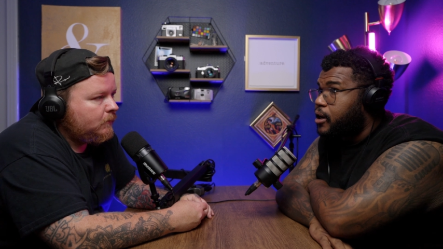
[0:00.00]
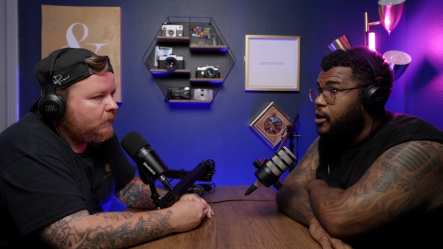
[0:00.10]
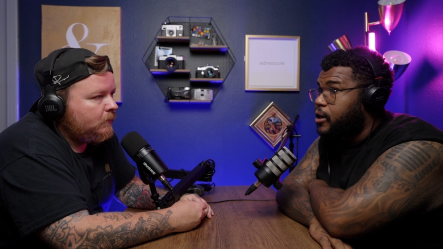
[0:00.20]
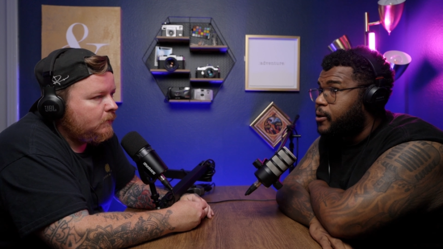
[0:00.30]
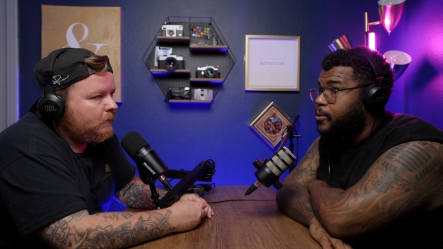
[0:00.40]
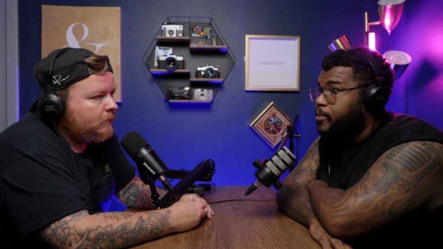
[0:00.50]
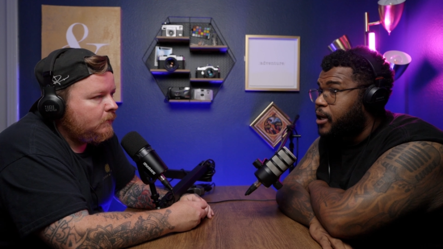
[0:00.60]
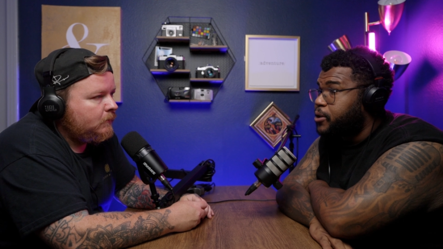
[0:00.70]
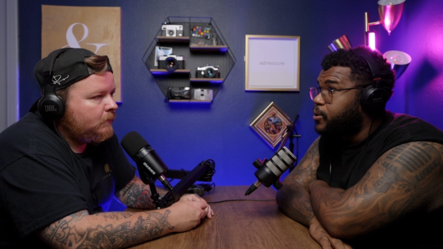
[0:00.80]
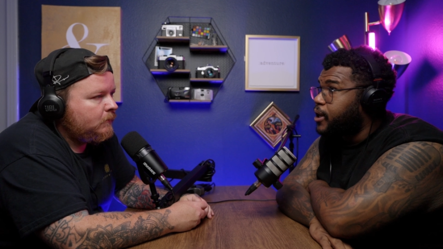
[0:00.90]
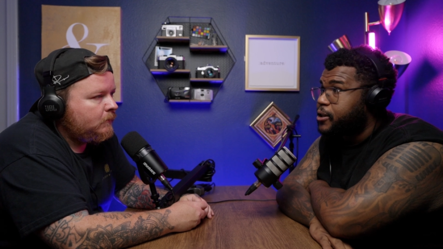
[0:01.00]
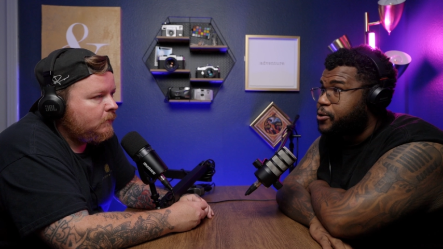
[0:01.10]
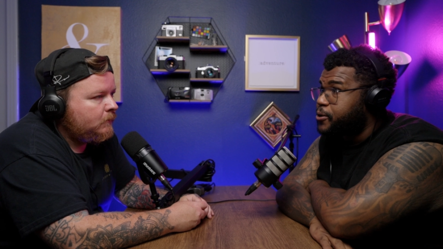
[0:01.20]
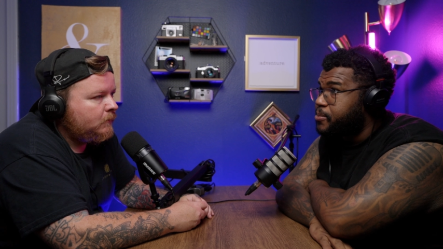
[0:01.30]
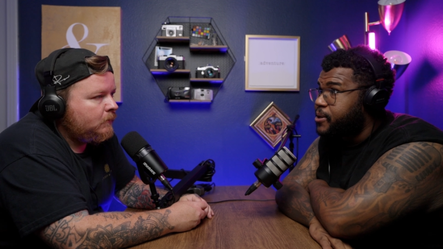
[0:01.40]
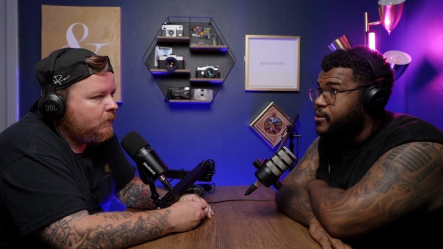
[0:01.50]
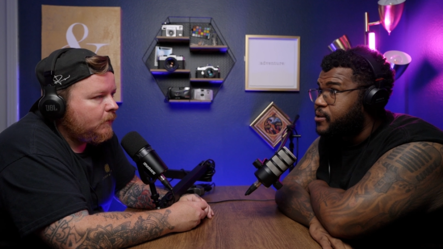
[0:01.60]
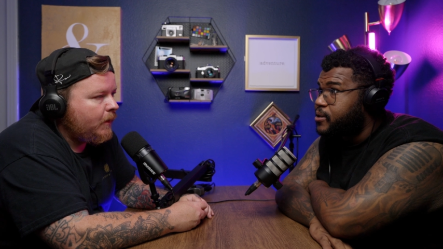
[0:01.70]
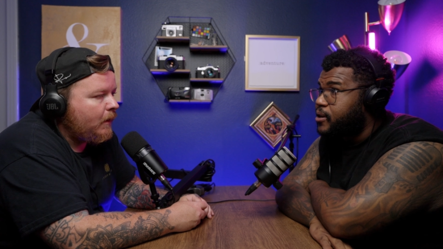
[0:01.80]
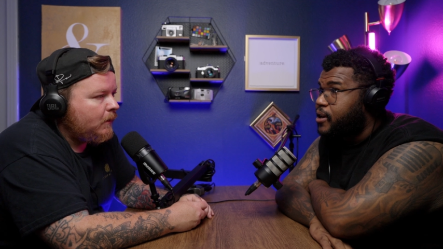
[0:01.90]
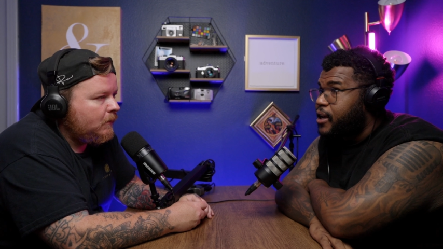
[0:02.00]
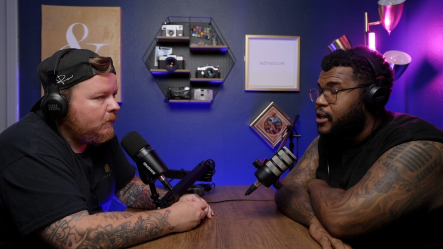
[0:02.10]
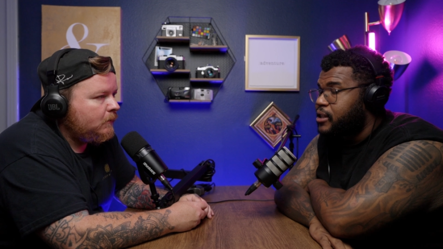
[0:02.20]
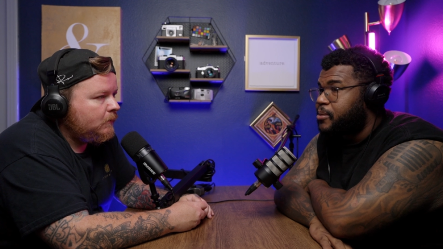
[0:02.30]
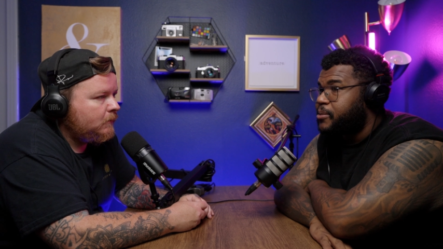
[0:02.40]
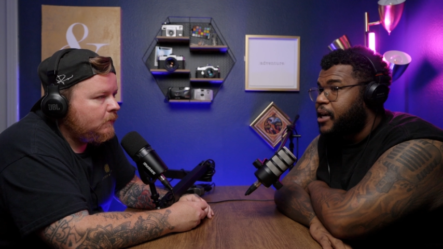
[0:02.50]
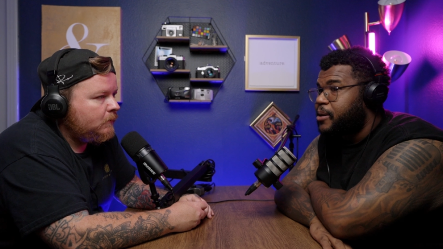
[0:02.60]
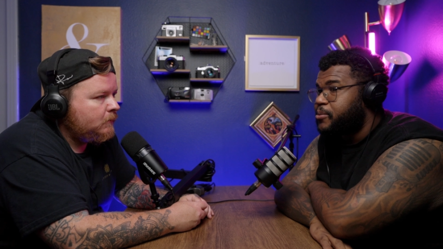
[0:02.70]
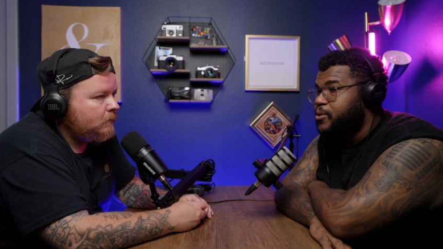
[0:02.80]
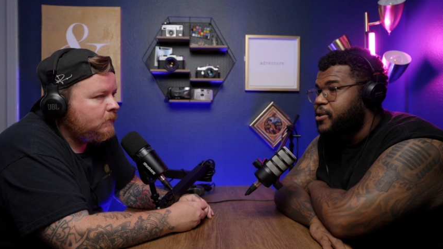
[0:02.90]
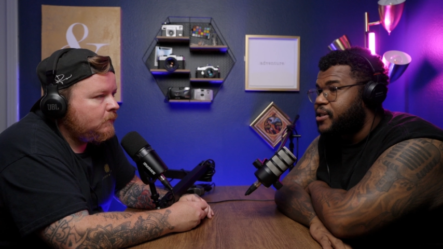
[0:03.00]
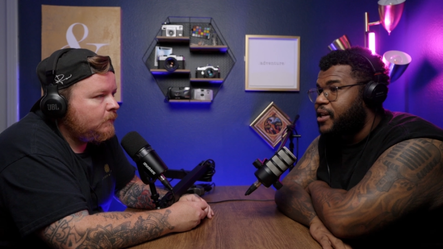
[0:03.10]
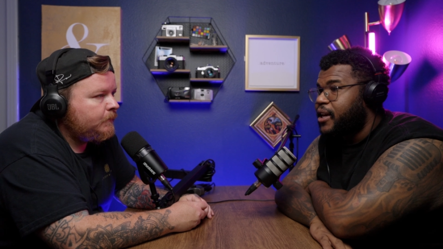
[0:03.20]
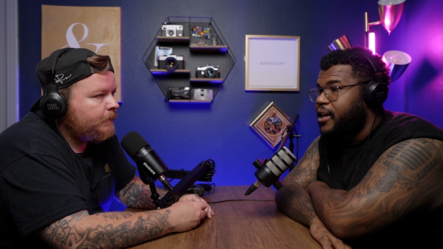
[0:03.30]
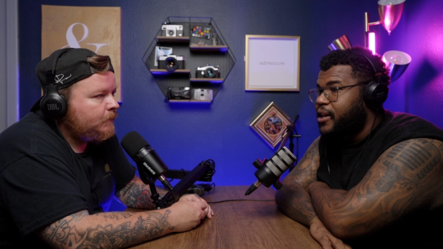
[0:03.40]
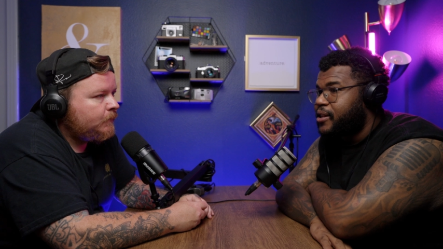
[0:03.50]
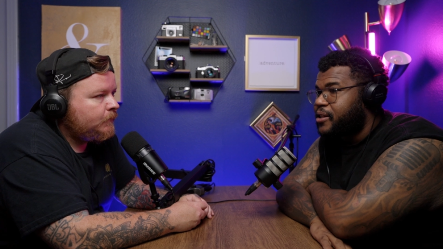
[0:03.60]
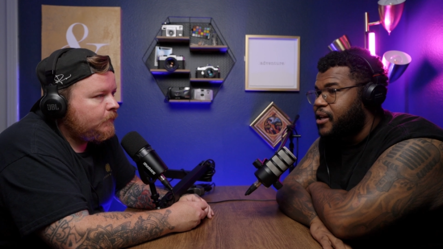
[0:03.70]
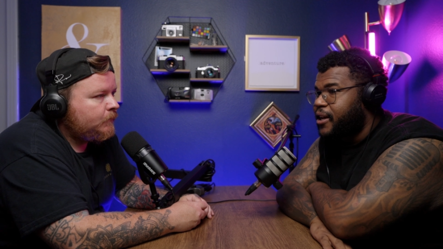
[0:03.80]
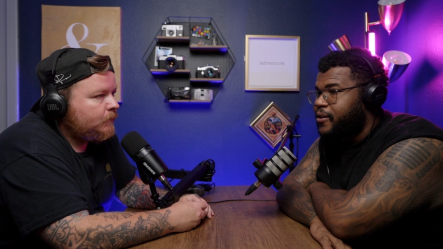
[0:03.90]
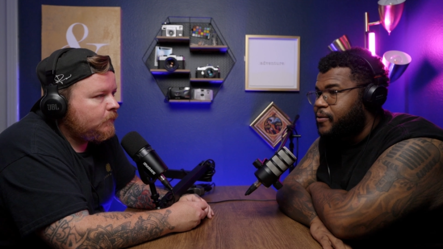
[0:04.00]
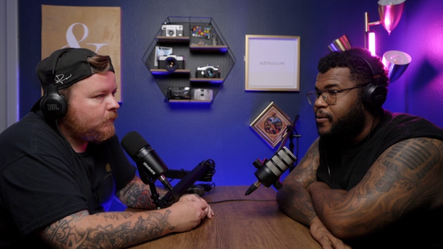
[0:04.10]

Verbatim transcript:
Speaker 1: Um, I do a lot of treatments. Yeah. And sometimes you just can't get that